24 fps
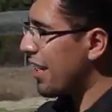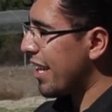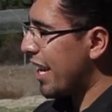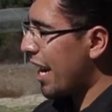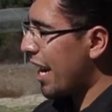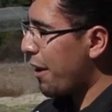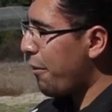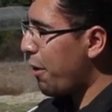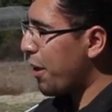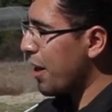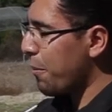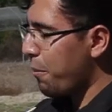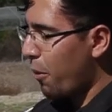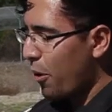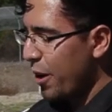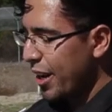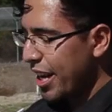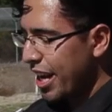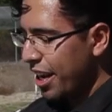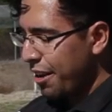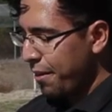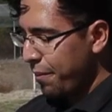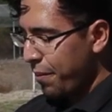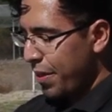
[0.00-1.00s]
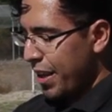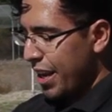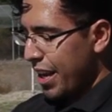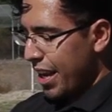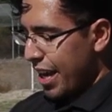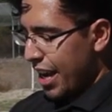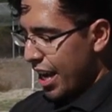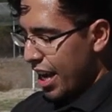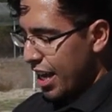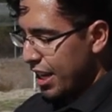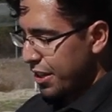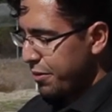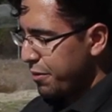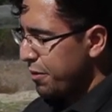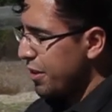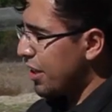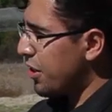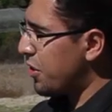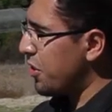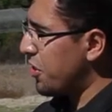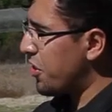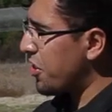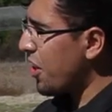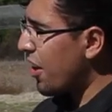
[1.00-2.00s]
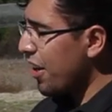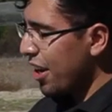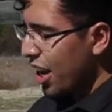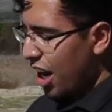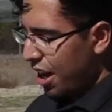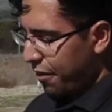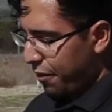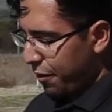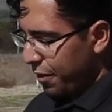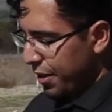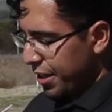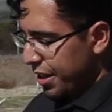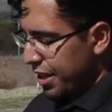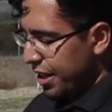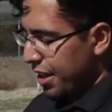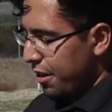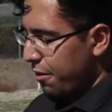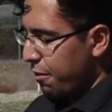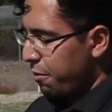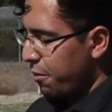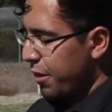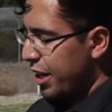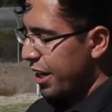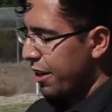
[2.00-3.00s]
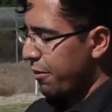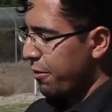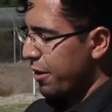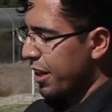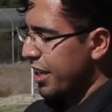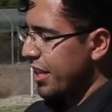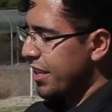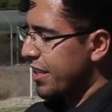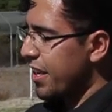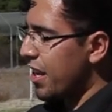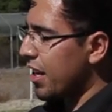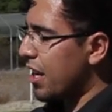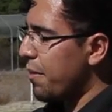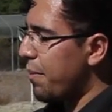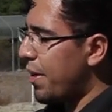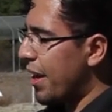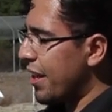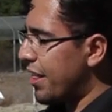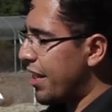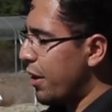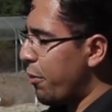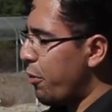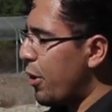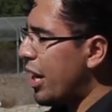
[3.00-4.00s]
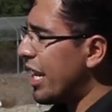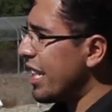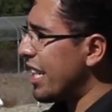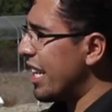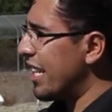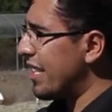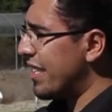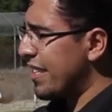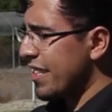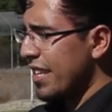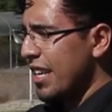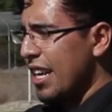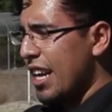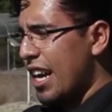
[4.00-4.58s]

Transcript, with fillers: it that I want to point out. And to start off, we're going to talk about the winglets.